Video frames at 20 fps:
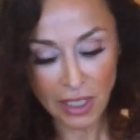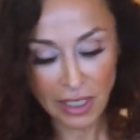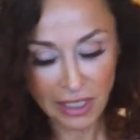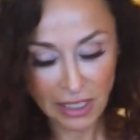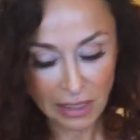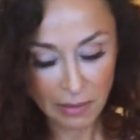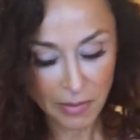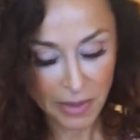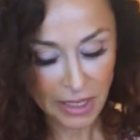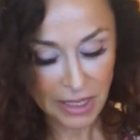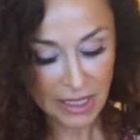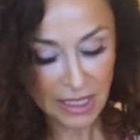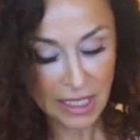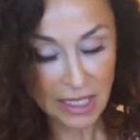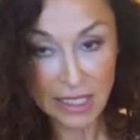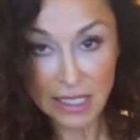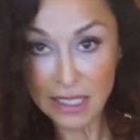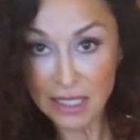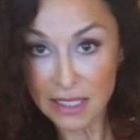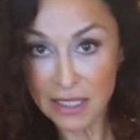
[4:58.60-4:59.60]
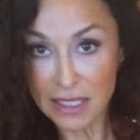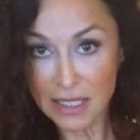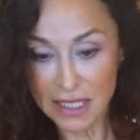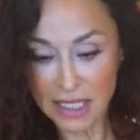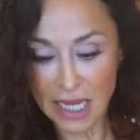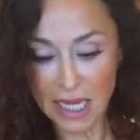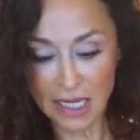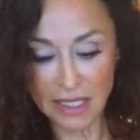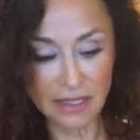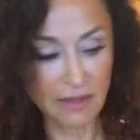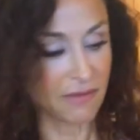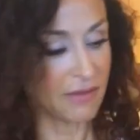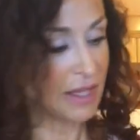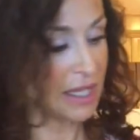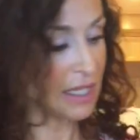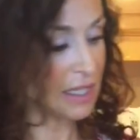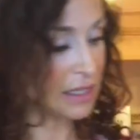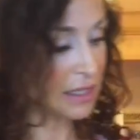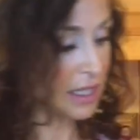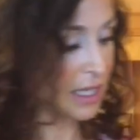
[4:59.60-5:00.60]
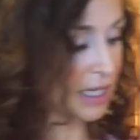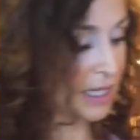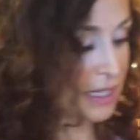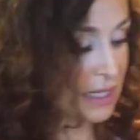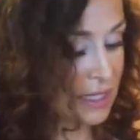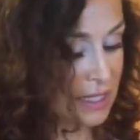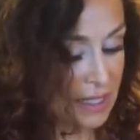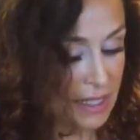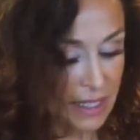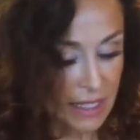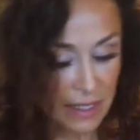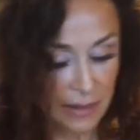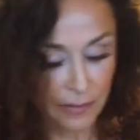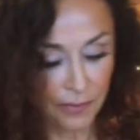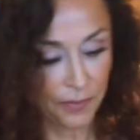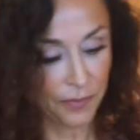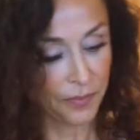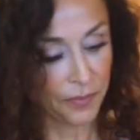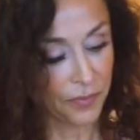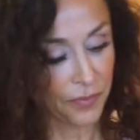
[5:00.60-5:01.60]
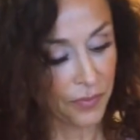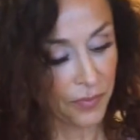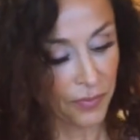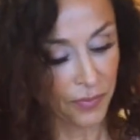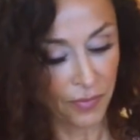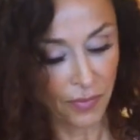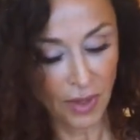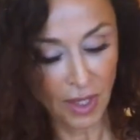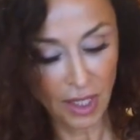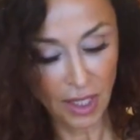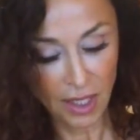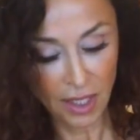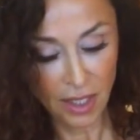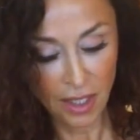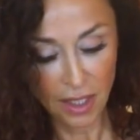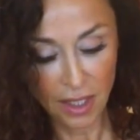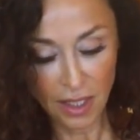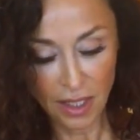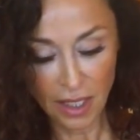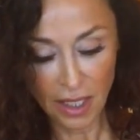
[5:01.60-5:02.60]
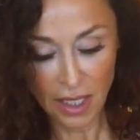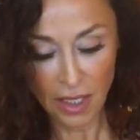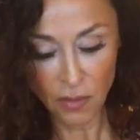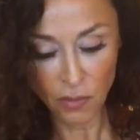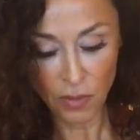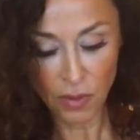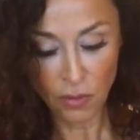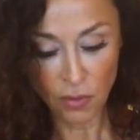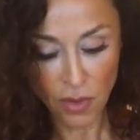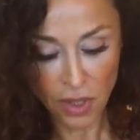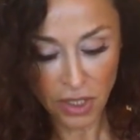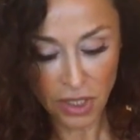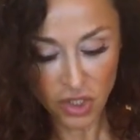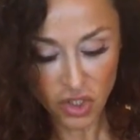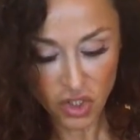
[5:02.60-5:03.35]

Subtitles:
a little bit, take the veal cutlets, and we want to